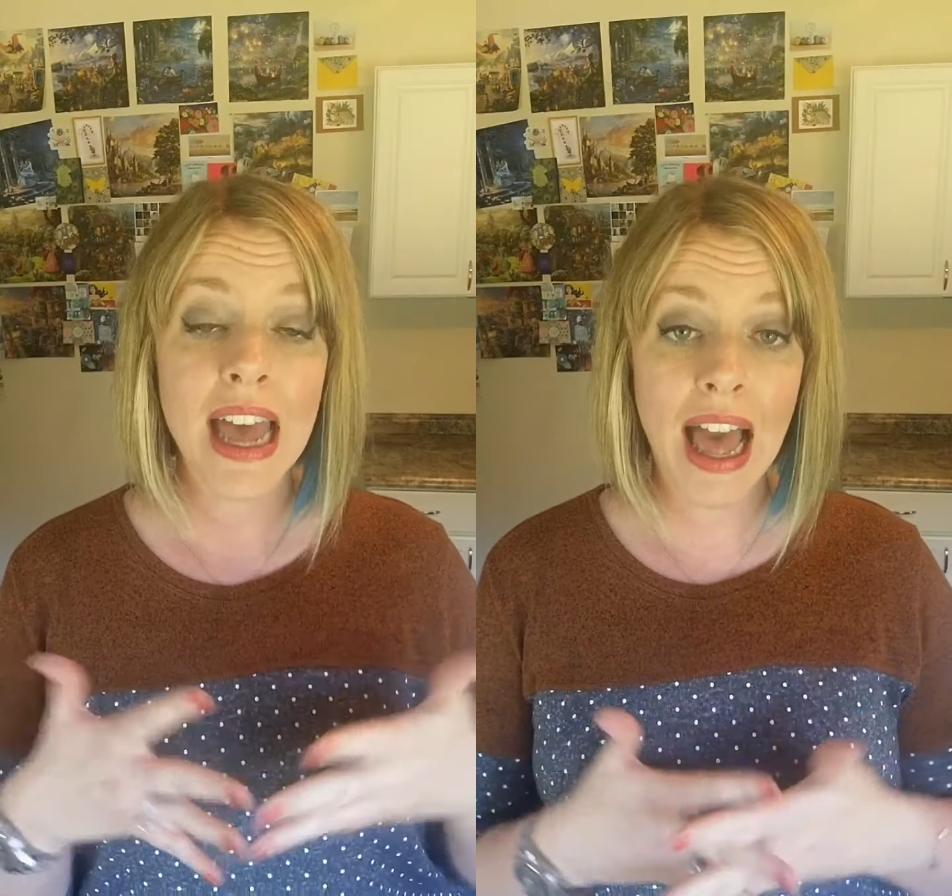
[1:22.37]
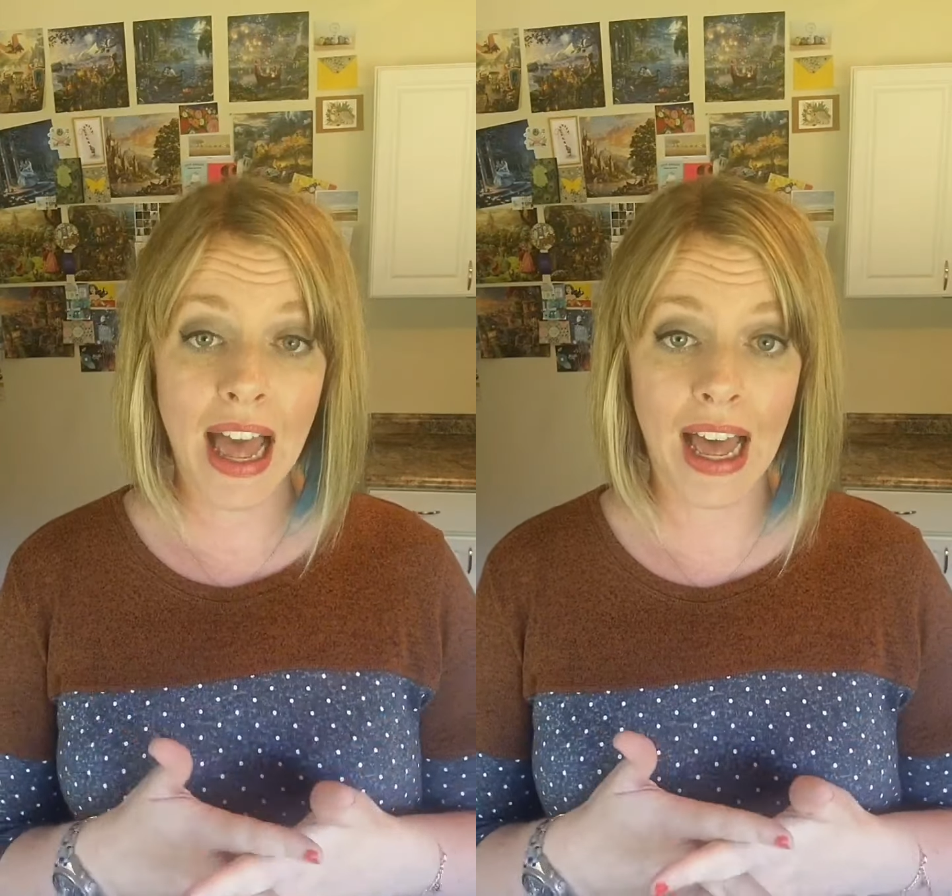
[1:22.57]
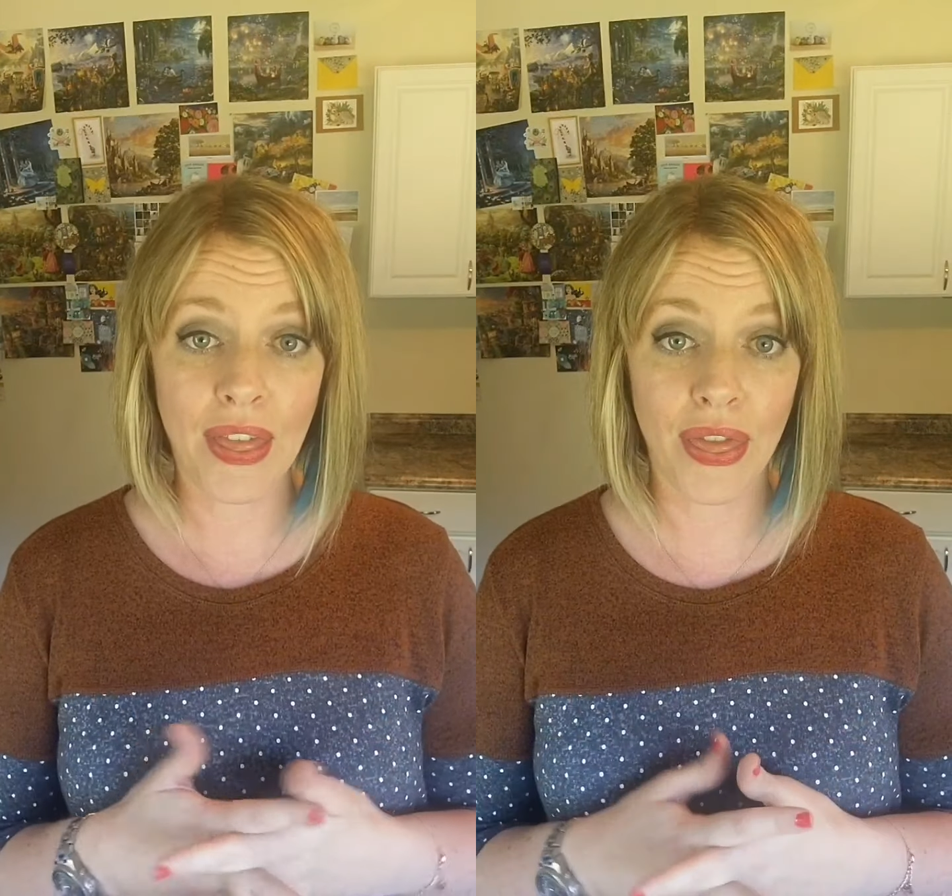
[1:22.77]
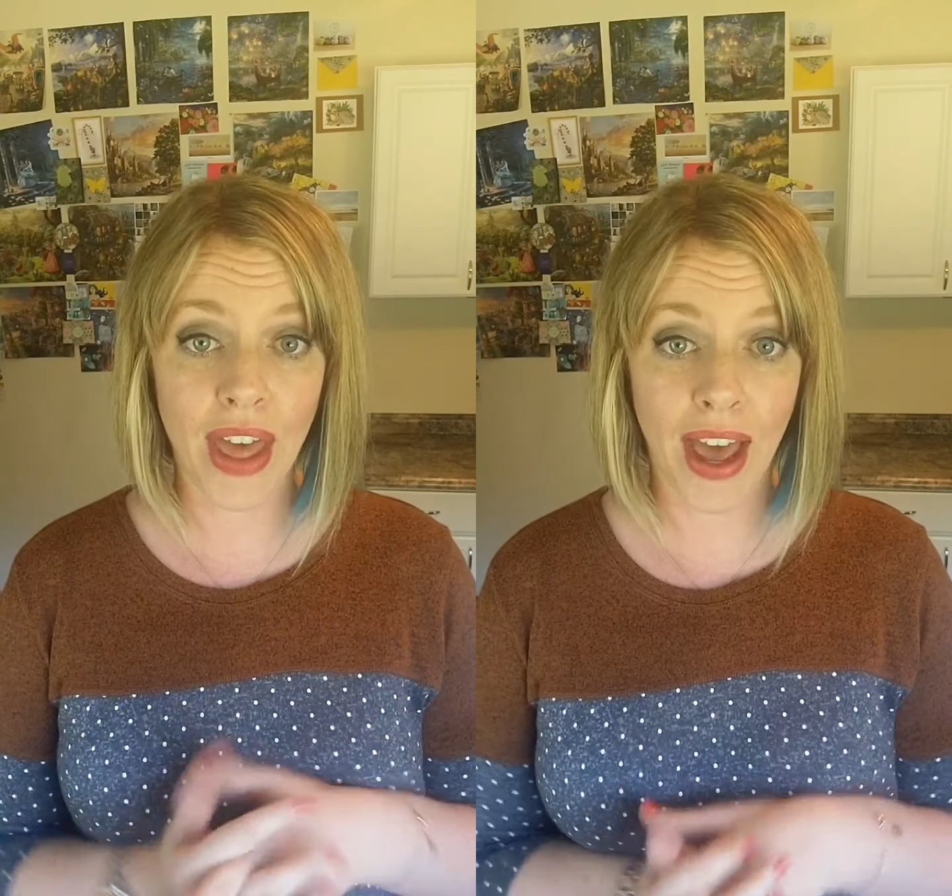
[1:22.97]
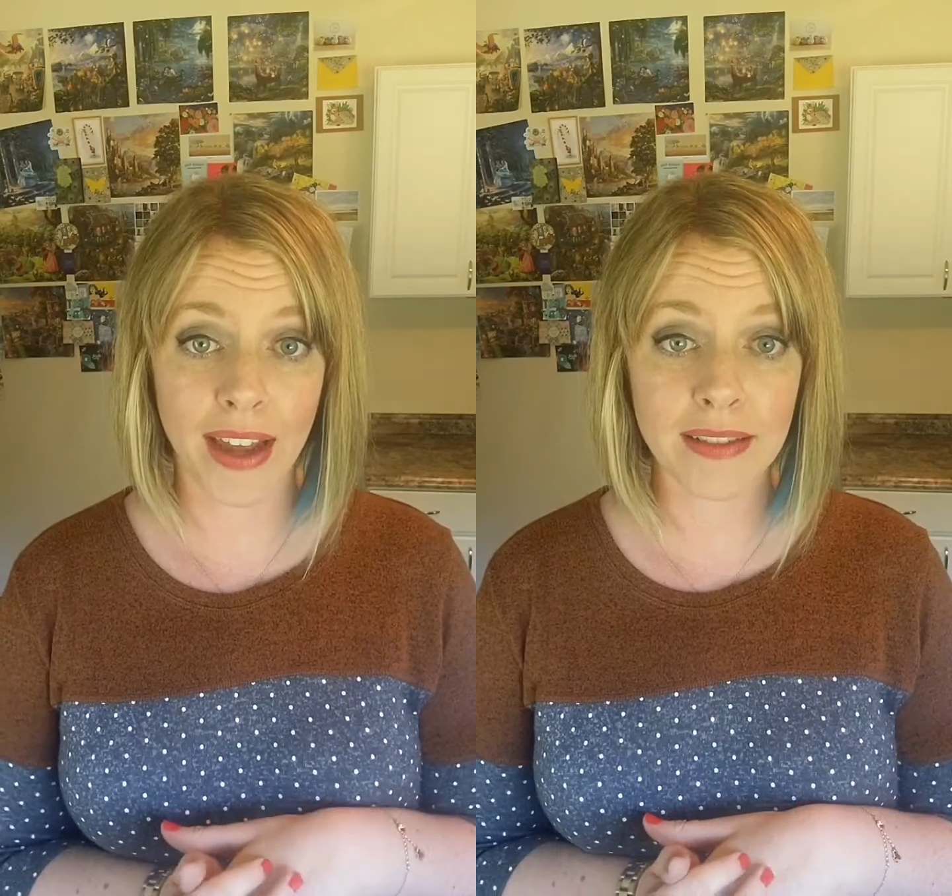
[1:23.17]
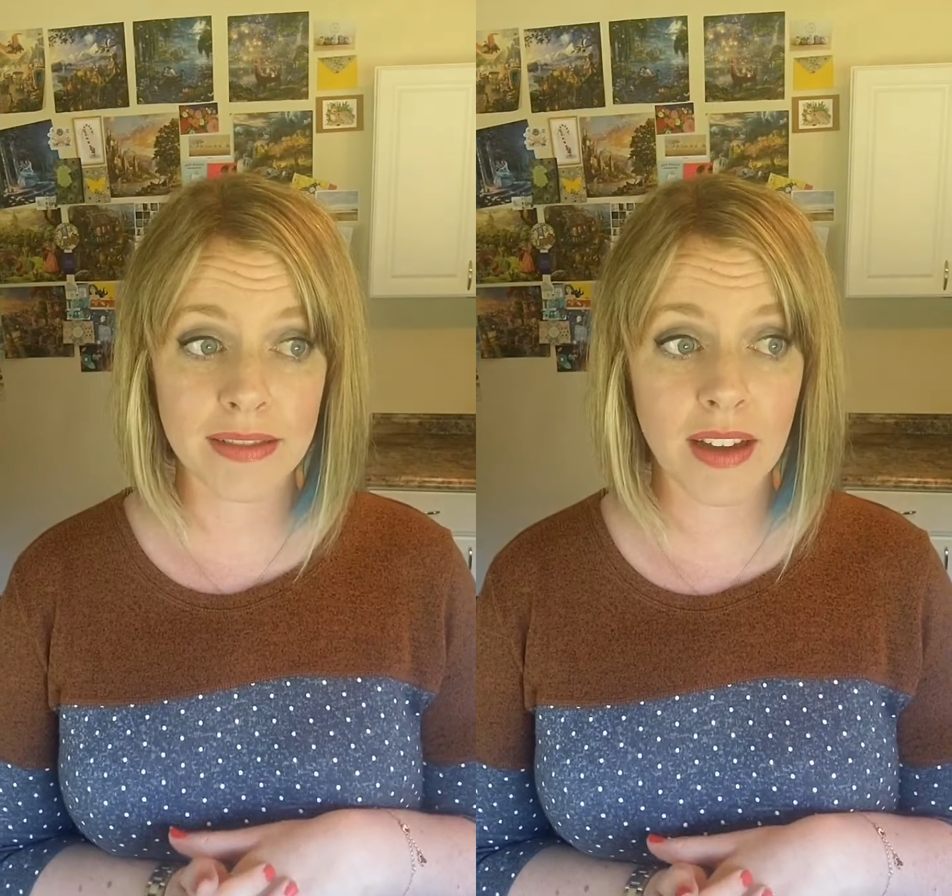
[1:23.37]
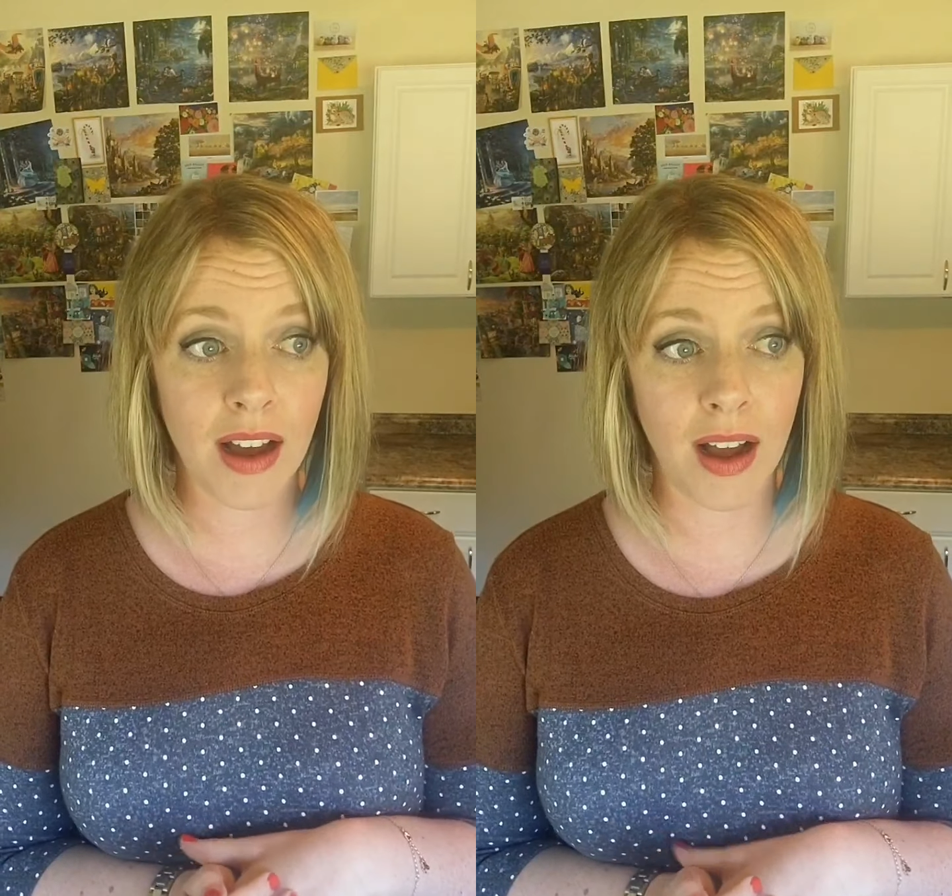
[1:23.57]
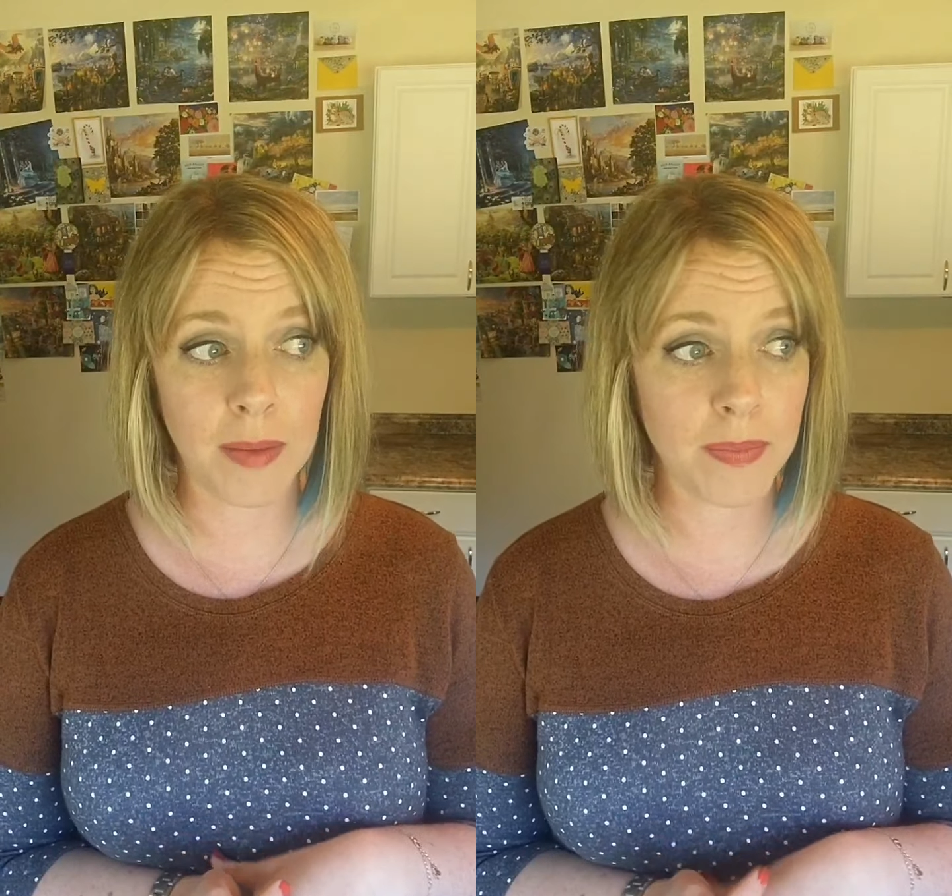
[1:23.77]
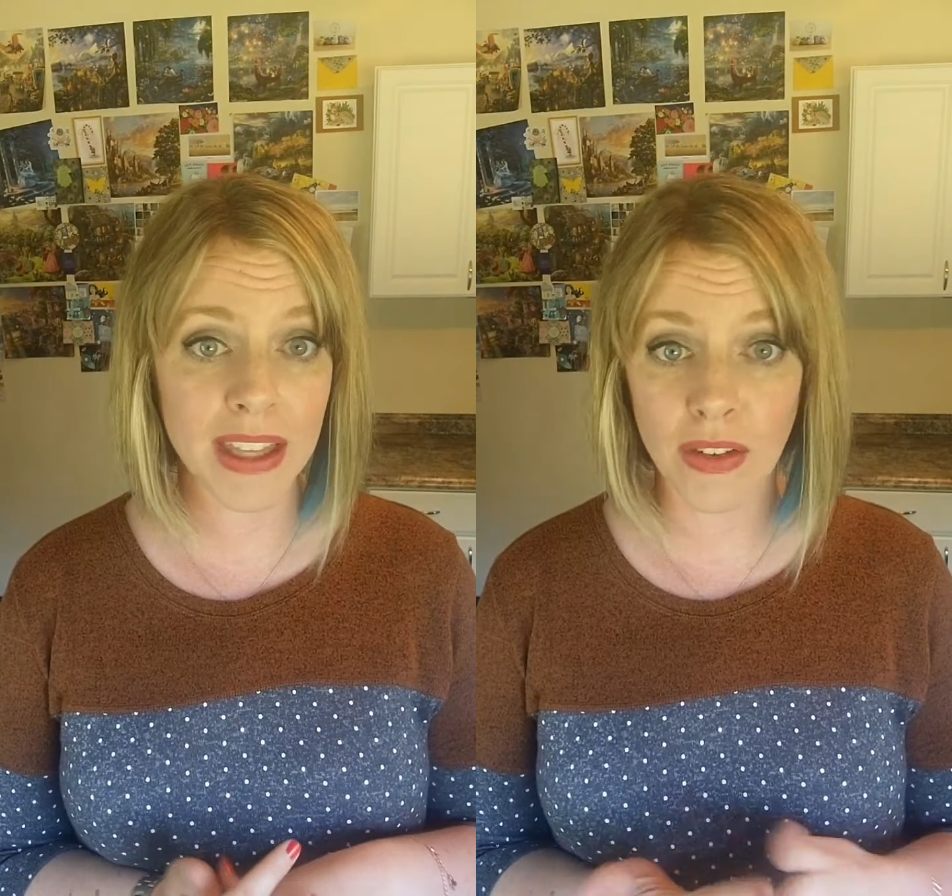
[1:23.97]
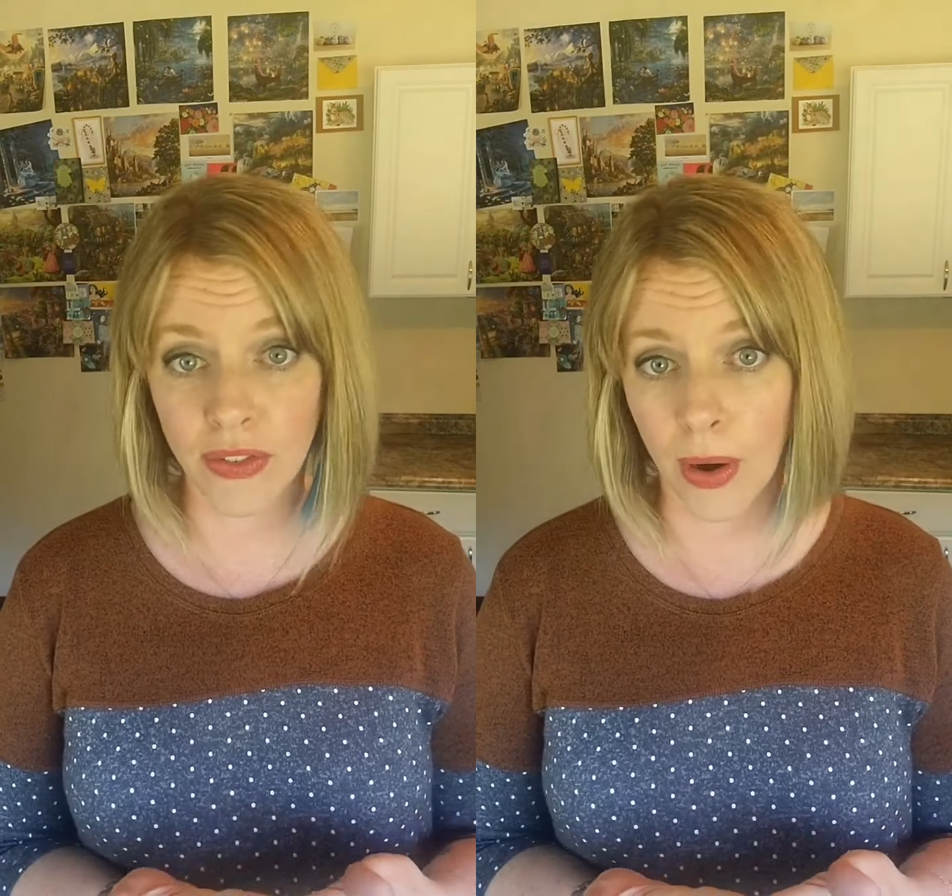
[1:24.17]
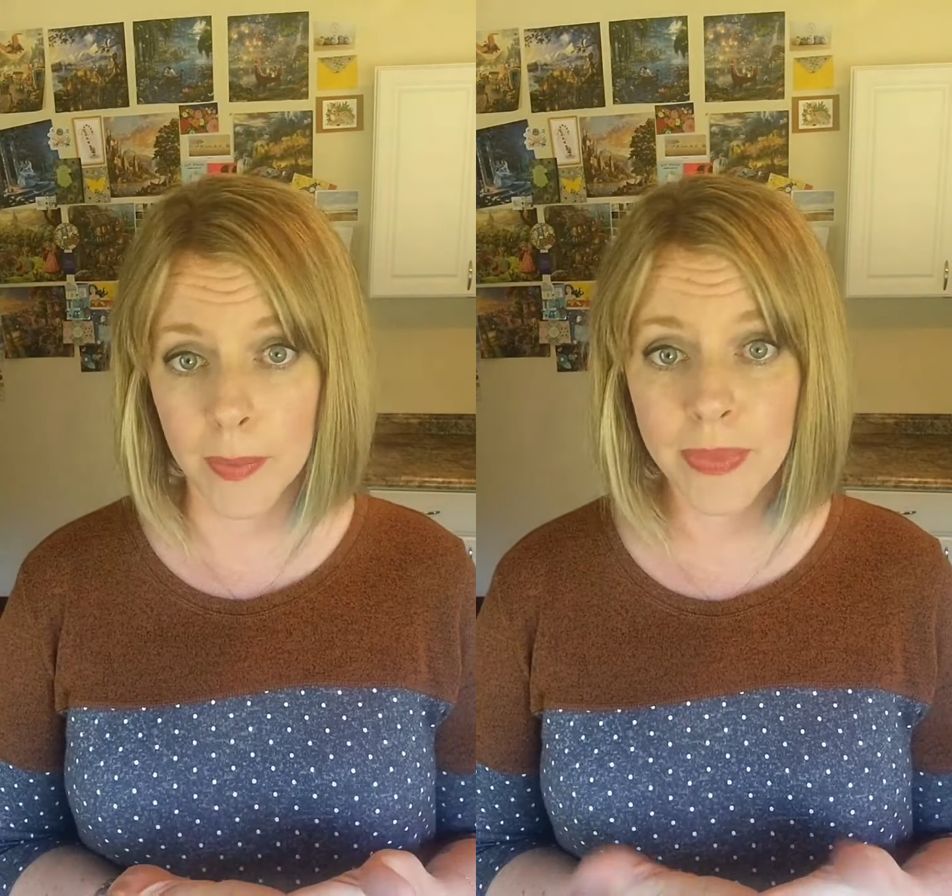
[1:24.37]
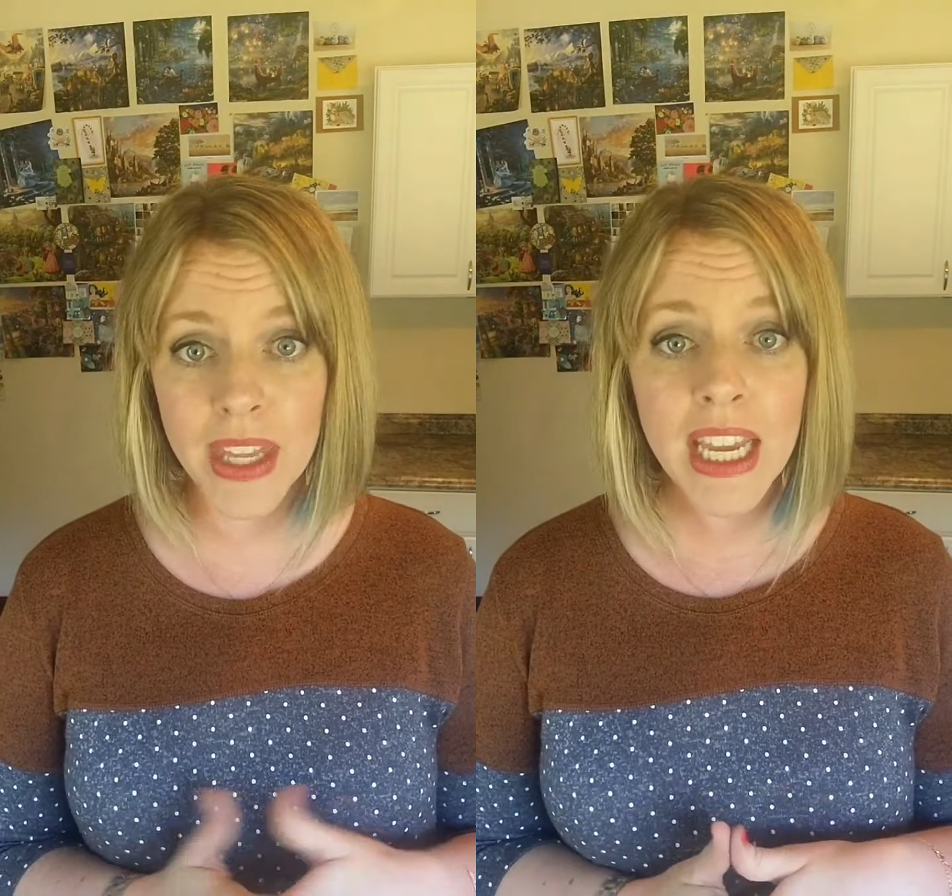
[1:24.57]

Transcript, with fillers: at that um, at the farm